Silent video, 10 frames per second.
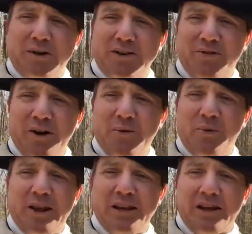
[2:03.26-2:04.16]
and it's very
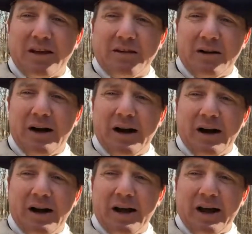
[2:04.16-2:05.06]
windy.
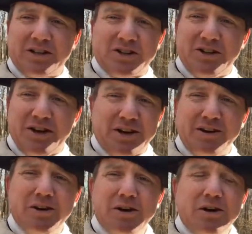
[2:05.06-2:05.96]
Actually,
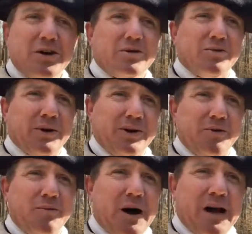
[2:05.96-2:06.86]
really
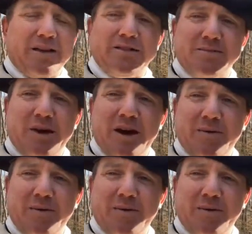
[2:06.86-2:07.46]
reminds me.